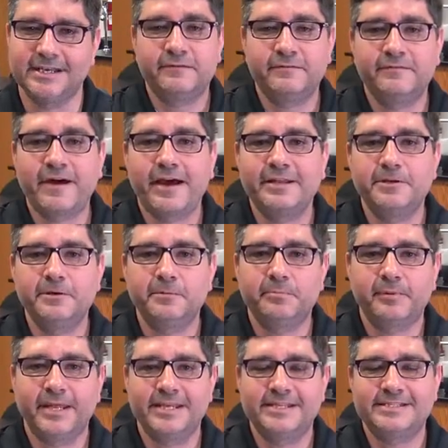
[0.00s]
Divide your
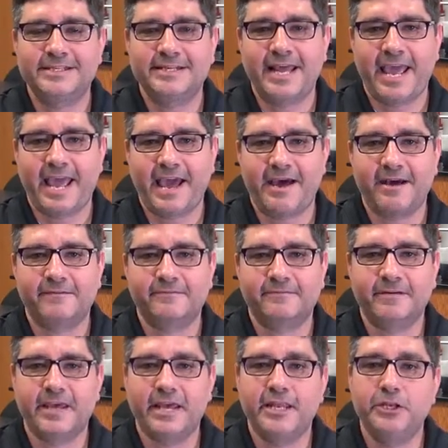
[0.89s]
plates in
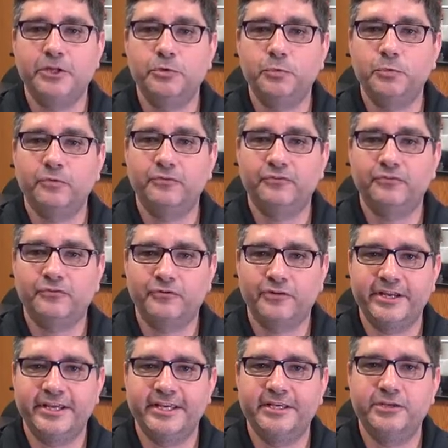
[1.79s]
half and you will
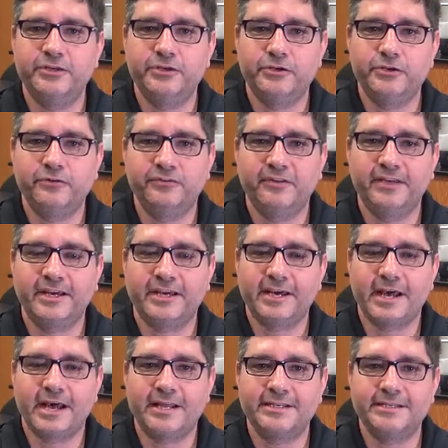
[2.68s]
streak using a
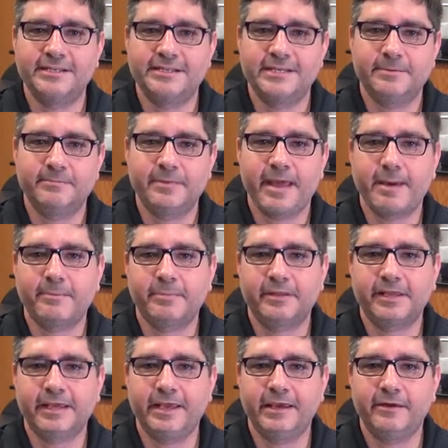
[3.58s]
cotton tip
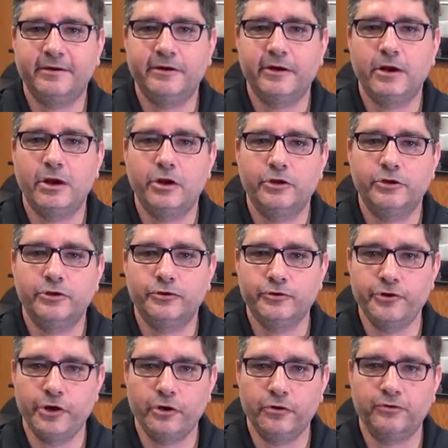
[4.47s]
applicator
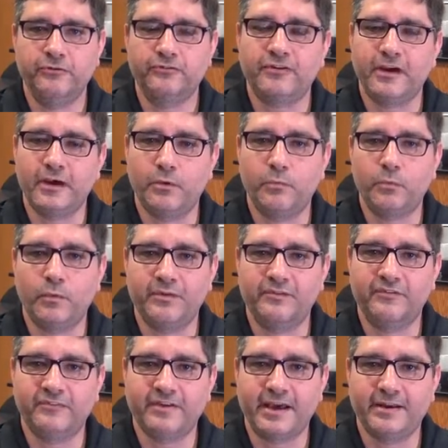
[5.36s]
your nose on
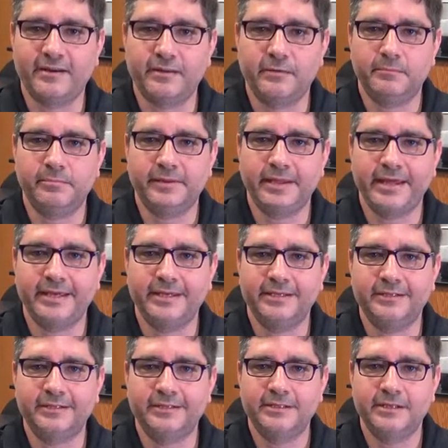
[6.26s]
one side of the plate.
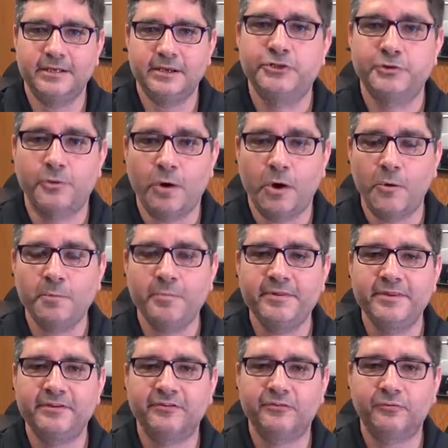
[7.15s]
To
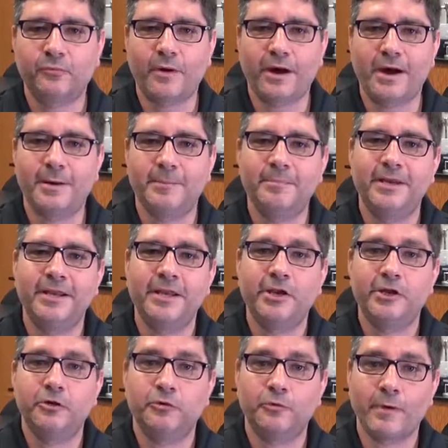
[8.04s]
open the swab,
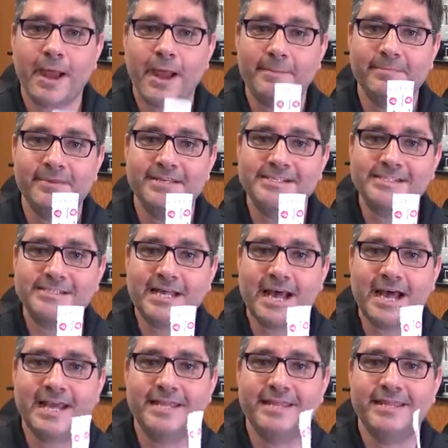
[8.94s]
grab the
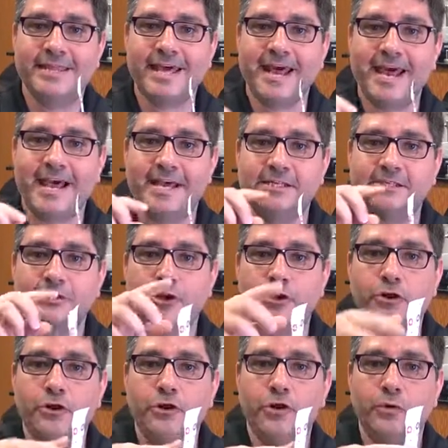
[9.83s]
side that has
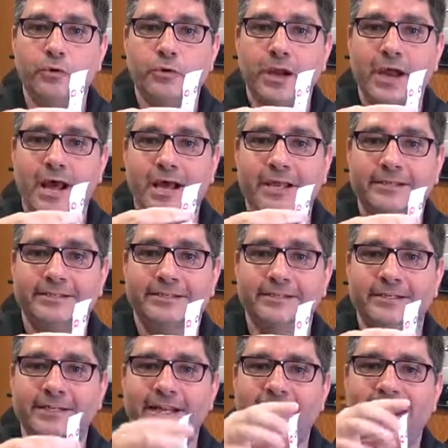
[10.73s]
no
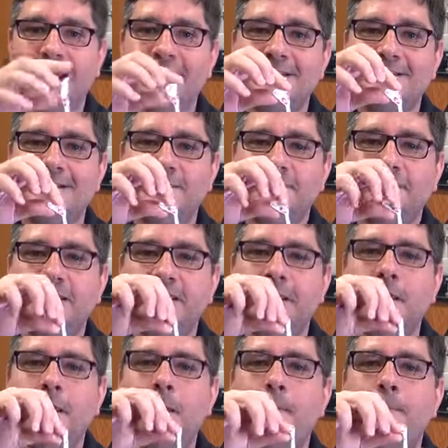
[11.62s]
cotton and
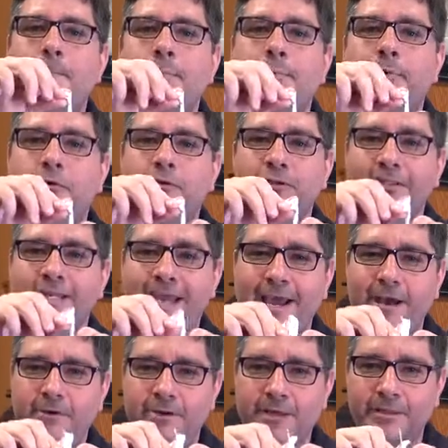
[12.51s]
simply pull
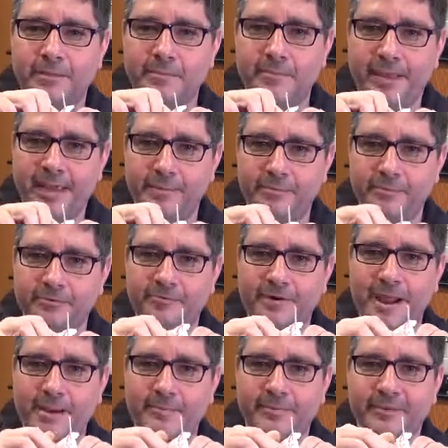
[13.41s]
down on the paper
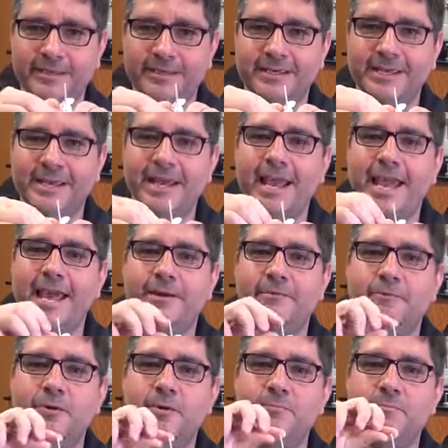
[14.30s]
wrapping
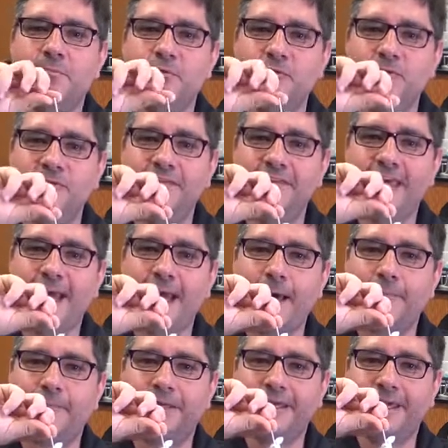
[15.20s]
and remove the
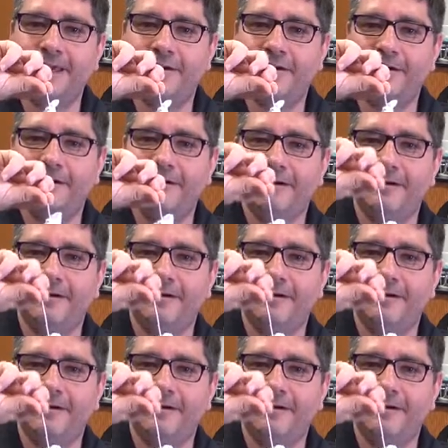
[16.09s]
applicator.